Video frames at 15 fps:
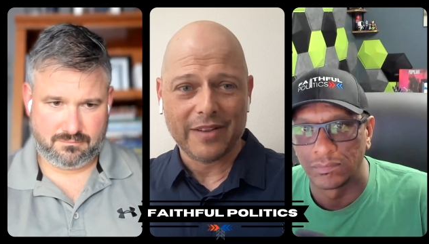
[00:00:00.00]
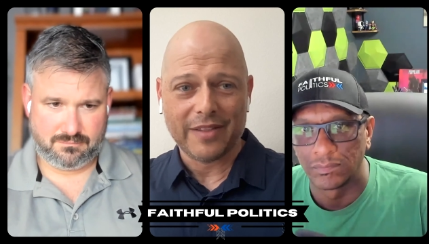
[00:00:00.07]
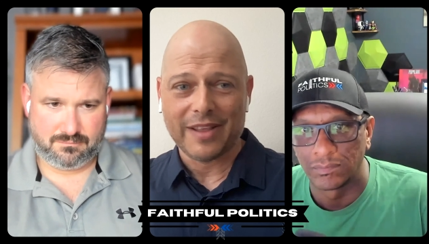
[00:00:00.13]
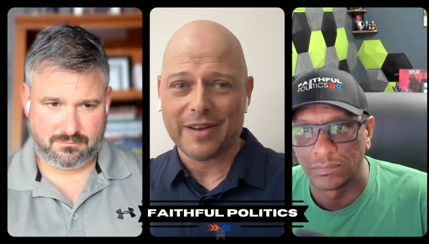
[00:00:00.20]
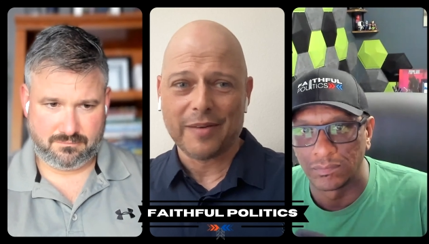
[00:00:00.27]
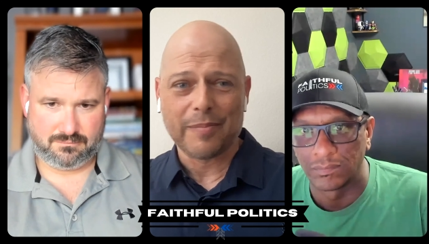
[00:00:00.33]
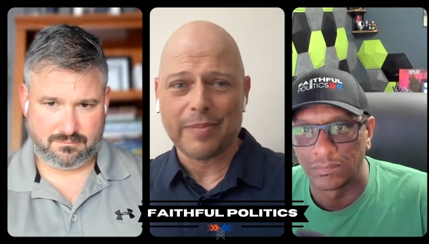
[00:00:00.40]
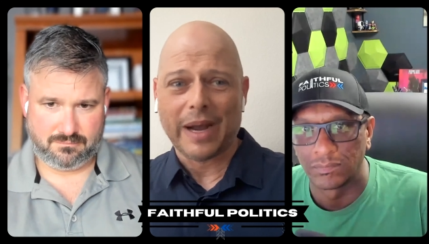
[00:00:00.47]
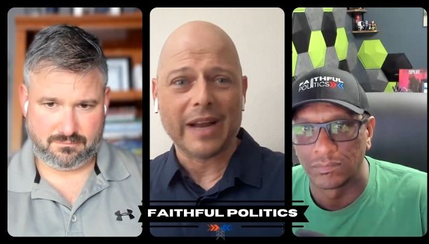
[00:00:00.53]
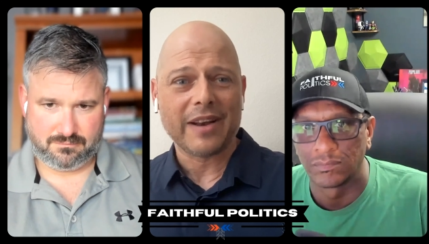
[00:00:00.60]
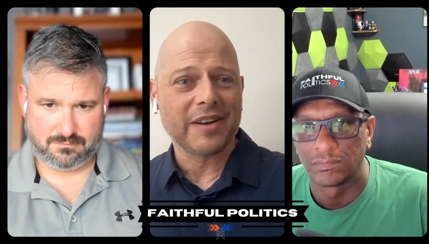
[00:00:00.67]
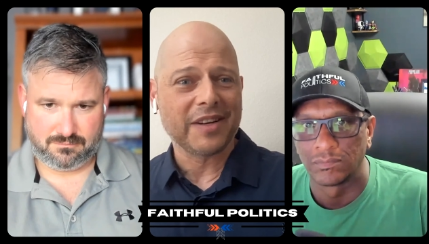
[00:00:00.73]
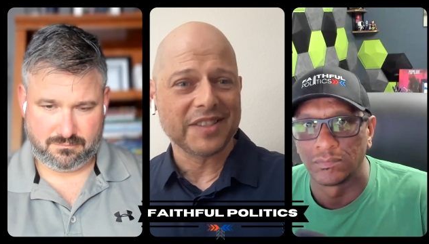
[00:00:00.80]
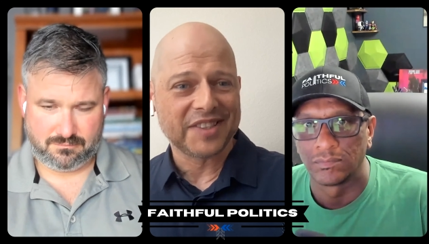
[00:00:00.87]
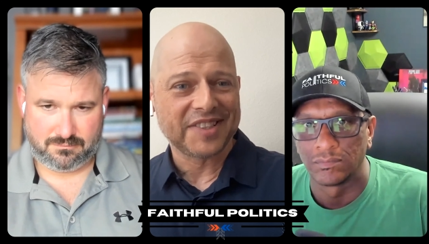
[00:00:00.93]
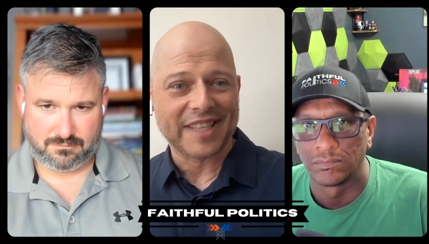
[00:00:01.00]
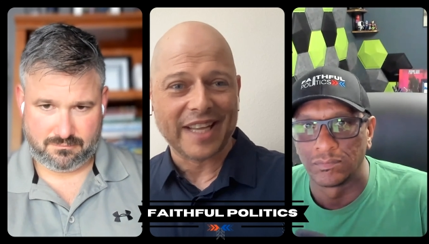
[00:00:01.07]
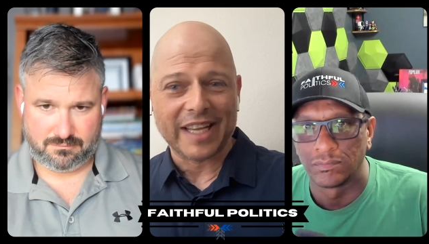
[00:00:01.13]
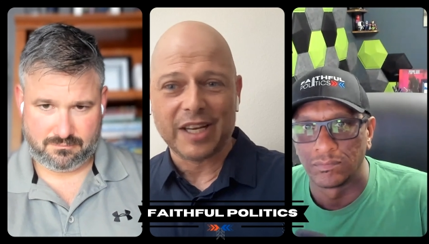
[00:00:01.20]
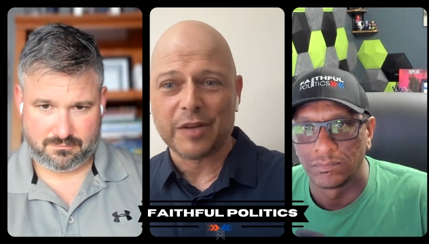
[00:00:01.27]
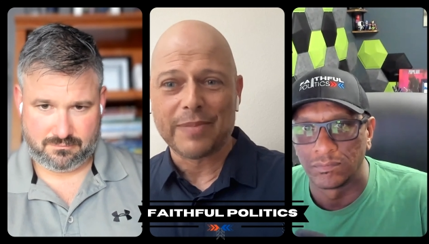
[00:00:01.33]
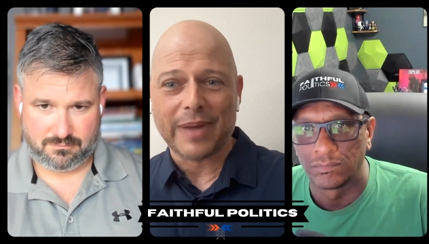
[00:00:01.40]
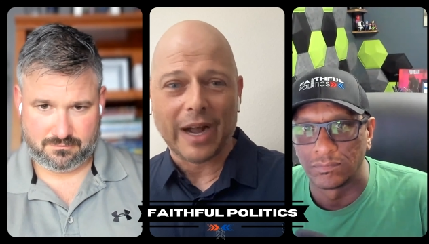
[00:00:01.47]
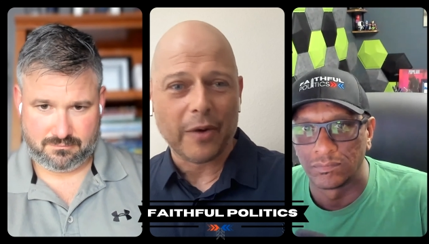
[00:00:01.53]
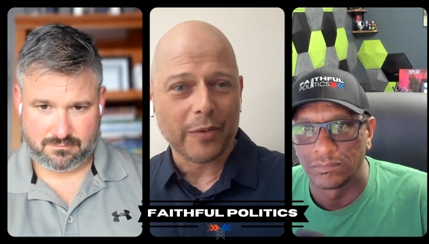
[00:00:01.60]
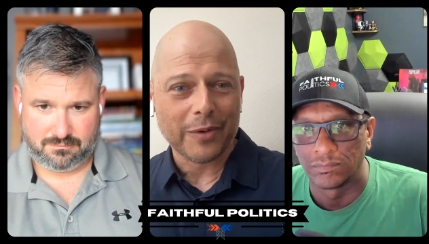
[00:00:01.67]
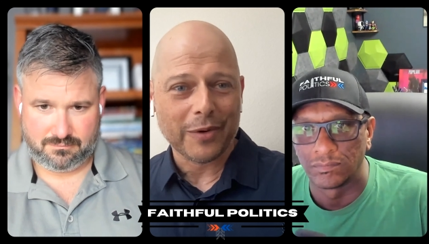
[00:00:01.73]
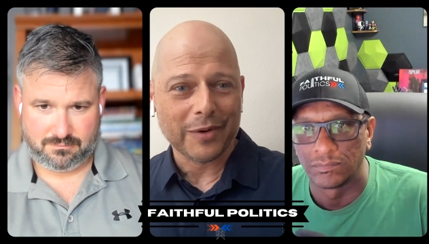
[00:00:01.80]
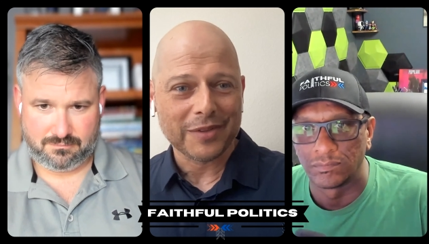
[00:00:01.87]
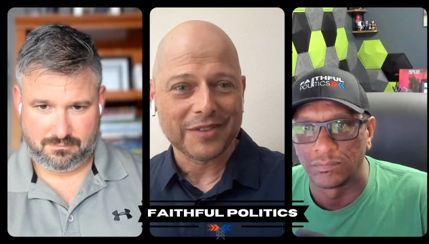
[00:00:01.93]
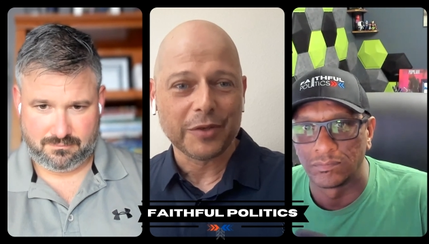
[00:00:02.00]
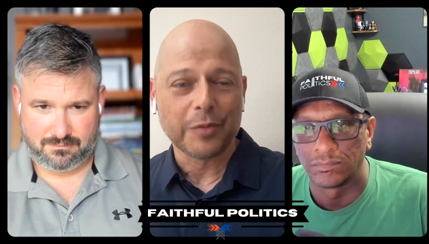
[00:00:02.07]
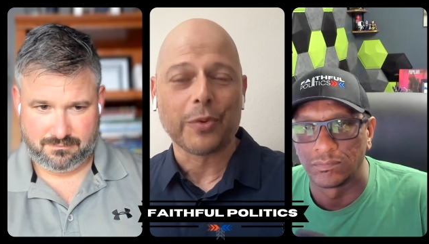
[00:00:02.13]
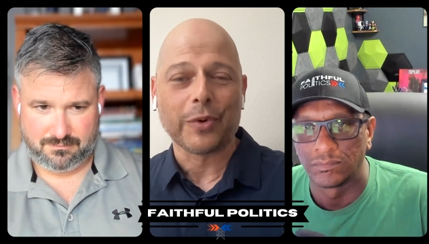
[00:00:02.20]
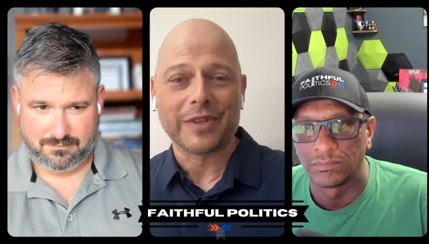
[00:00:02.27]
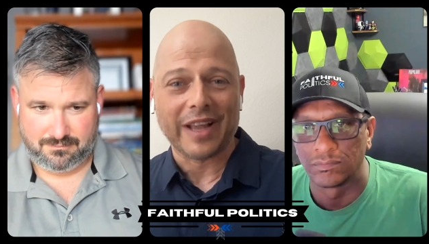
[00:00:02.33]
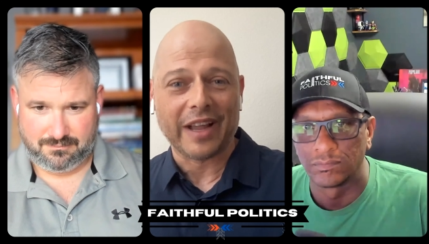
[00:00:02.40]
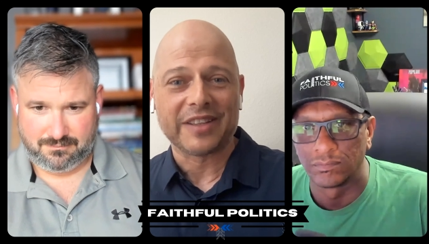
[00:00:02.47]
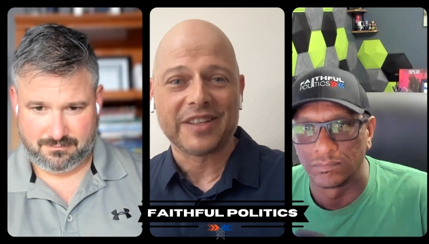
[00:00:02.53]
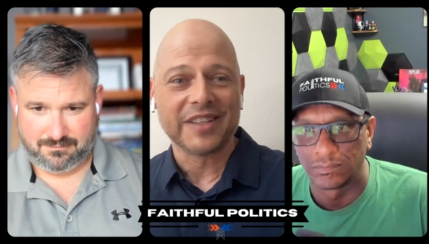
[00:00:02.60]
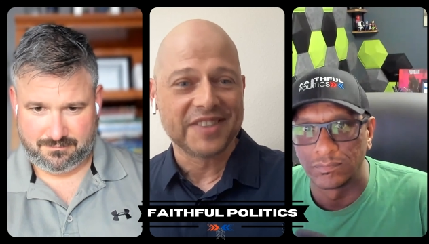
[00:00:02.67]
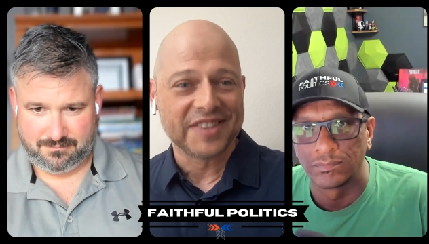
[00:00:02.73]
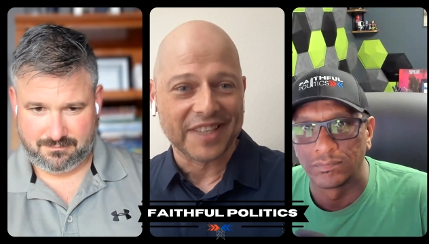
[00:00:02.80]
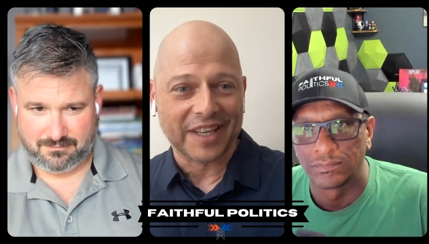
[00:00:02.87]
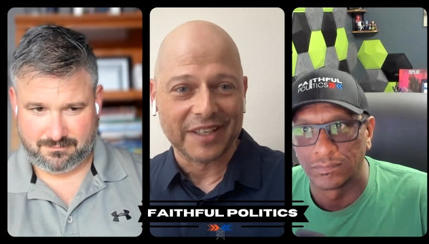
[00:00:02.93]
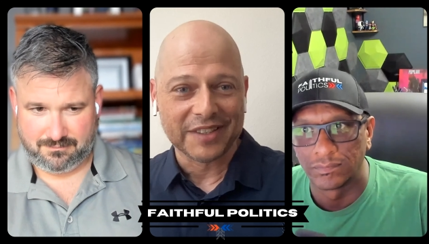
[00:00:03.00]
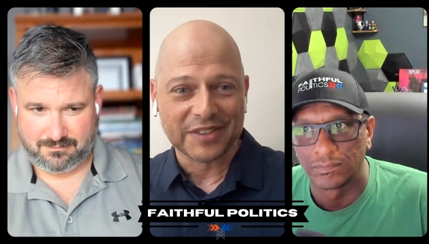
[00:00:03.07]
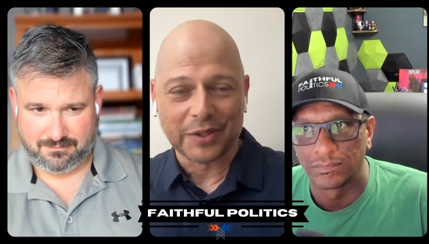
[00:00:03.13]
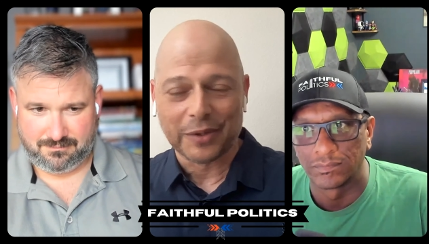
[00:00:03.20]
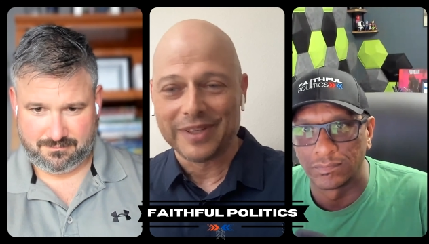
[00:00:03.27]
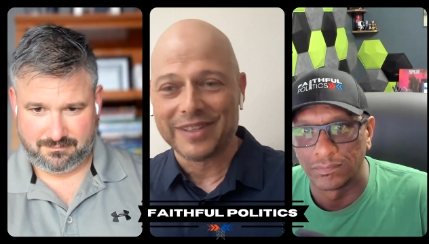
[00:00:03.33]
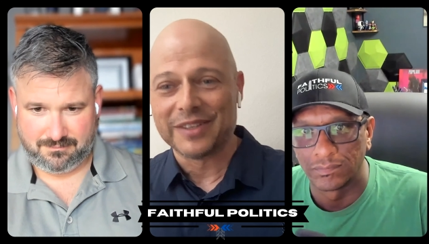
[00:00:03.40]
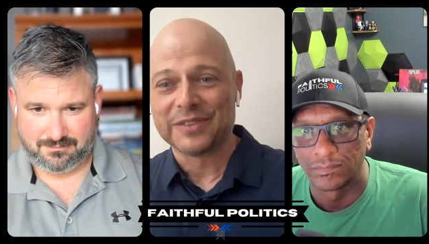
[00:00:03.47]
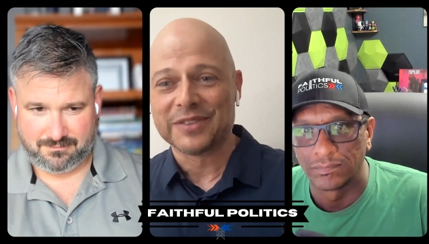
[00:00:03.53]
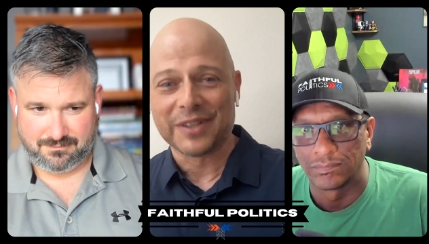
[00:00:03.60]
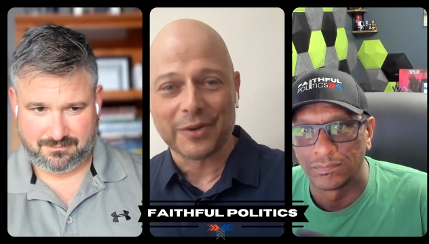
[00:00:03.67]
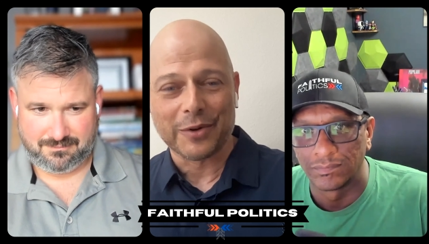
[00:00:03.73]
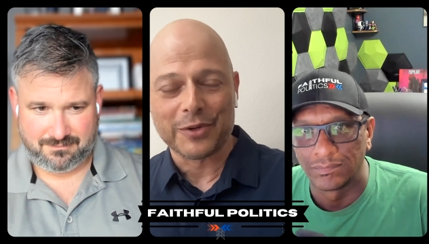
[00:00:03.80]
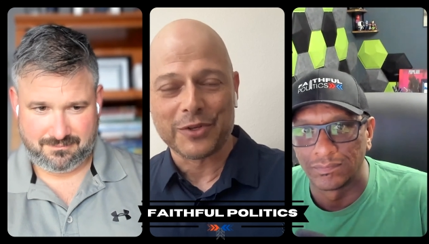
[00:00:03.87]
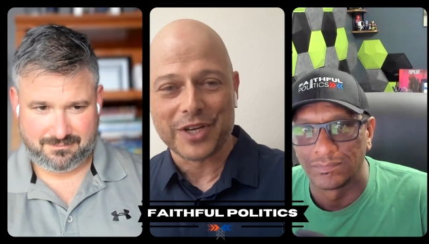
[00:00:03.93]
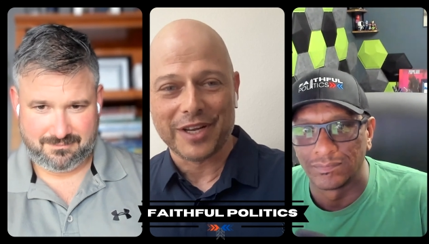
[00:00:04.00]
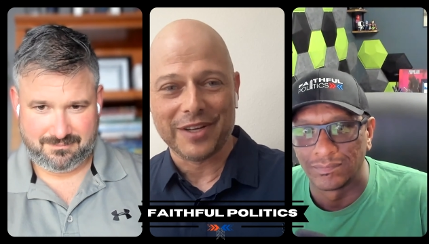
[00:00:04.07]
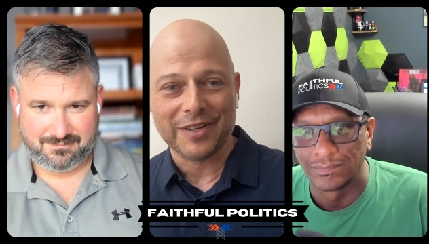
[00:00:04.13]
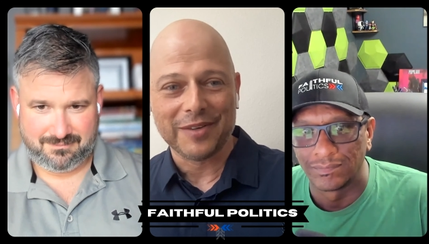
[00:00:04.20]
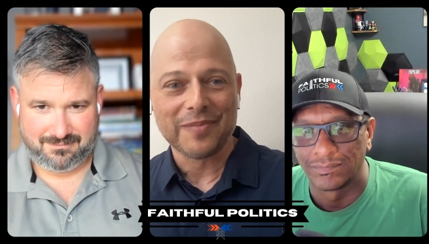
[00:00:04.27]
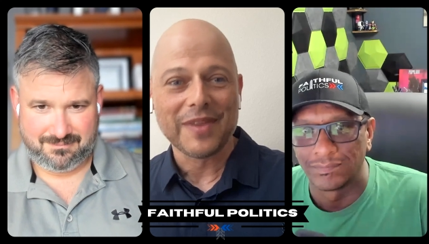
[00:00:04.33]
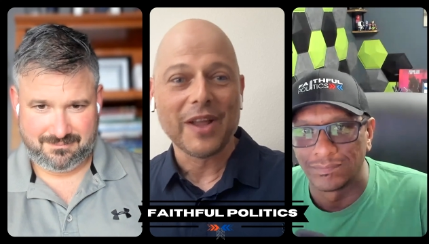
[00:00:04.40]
Speaker 1: That Biden is staying in power to protect his son so he doesn't go to jail,